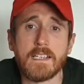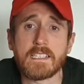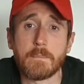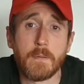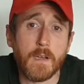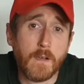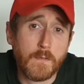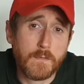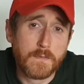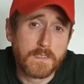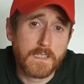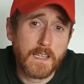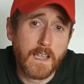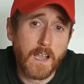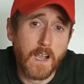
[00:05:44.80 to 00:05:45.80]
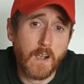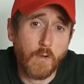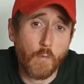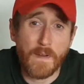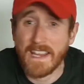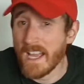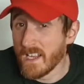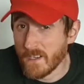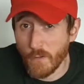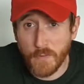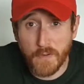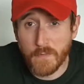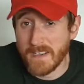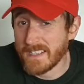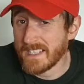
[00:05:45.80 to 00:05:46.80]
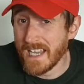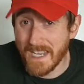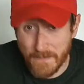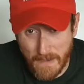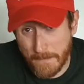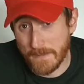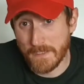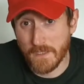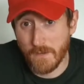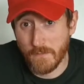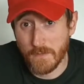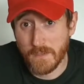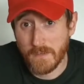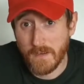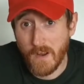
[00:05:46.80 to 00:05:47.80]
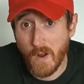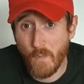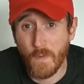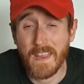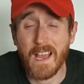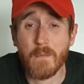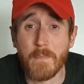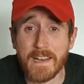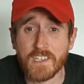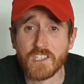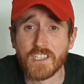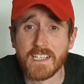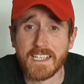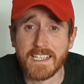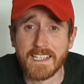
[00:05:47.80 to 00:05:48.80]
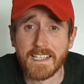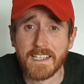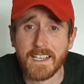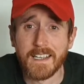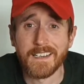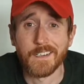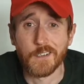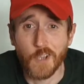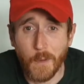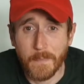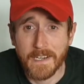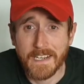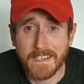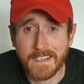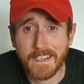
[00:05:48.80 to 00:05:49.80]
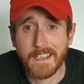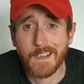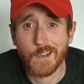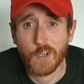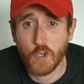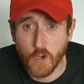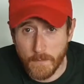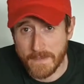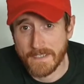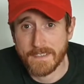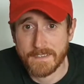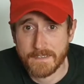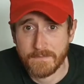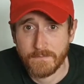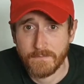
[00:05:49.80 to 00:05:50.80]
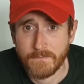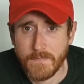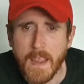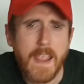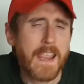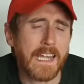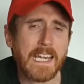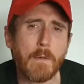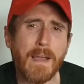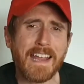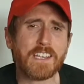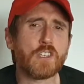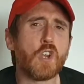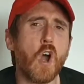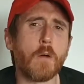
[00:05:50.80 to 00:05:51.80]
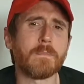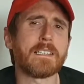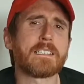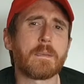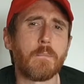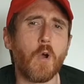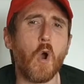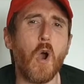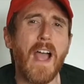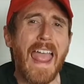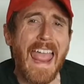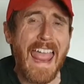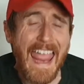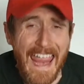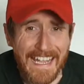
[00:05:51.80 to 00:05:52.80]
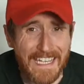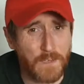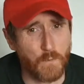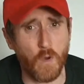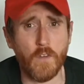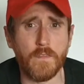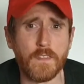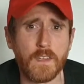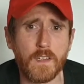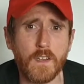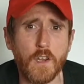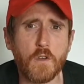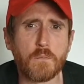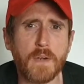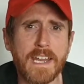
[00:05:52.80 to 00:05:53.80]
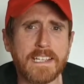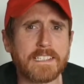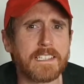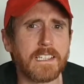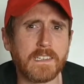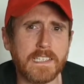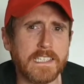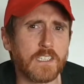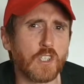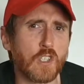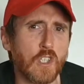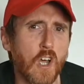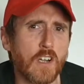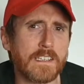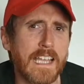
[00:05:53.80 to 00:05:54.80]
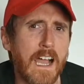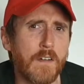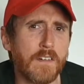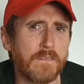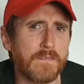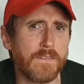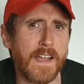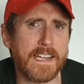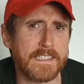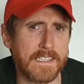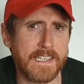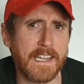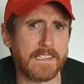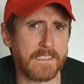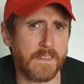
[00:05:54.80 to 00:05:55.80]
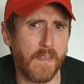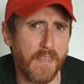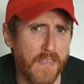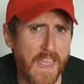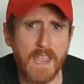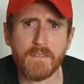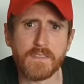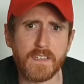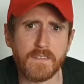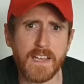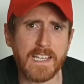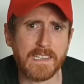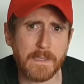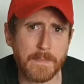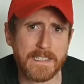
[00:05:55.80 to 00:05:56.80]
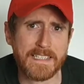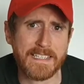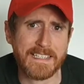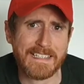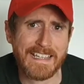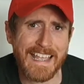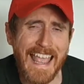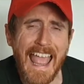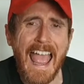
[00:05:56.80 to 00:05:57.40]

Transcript: I suppose we can't go through an entire episode without mentioning Dominic Cummings. Now, I'd normally support anyone who breaks the illegal lockdown and fights against the theft of our liberties.